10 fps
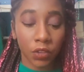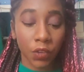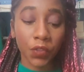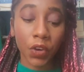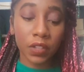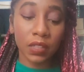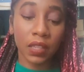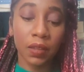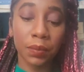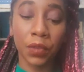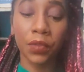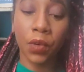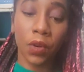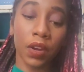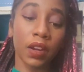So first,
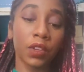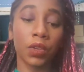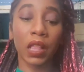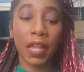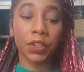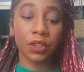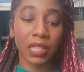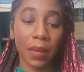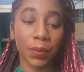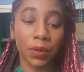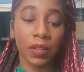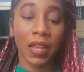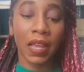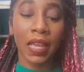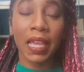before you collect your
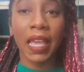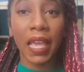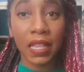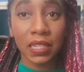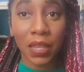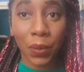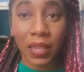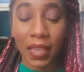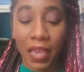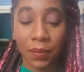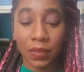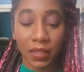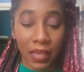sample, is it a weekday?